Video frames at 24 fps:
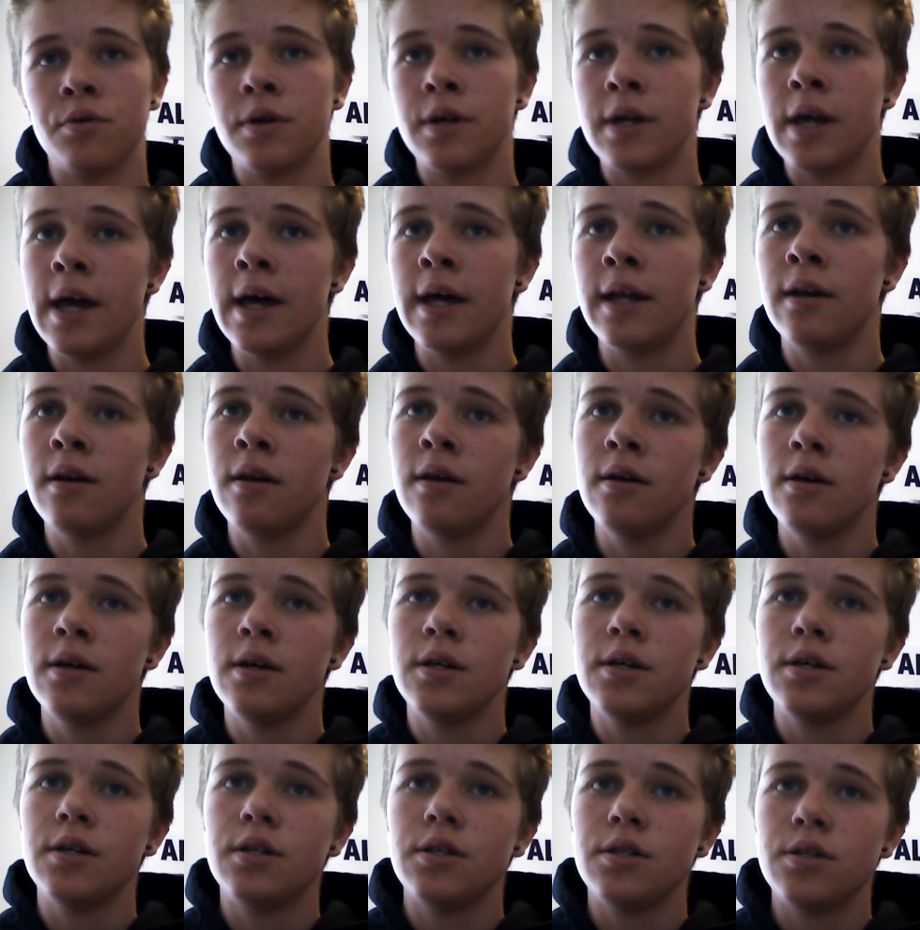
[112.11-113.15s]
it again
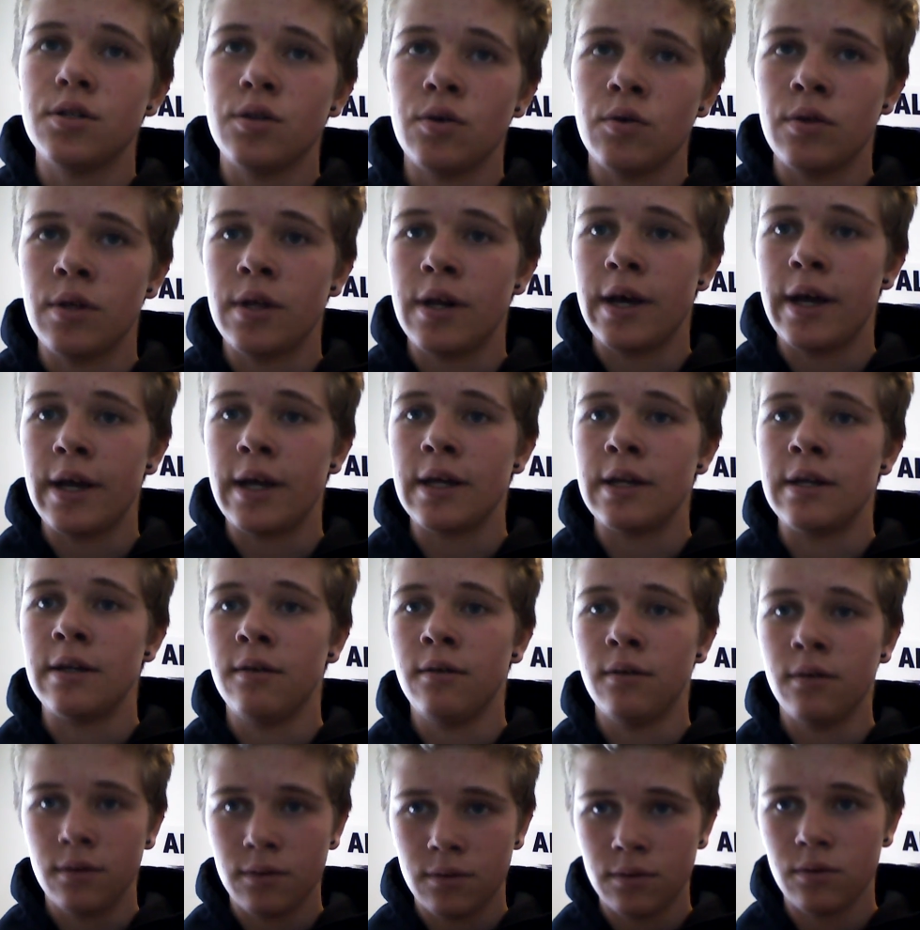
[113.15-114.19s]
so that I
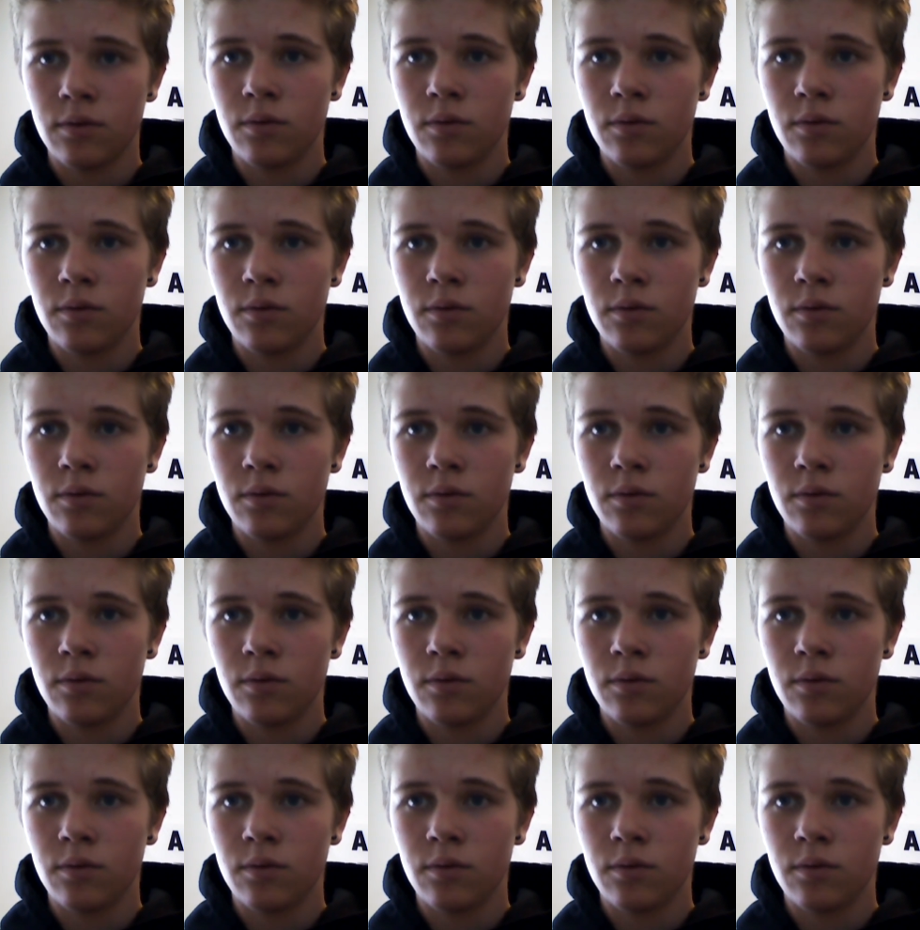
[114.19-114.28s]
can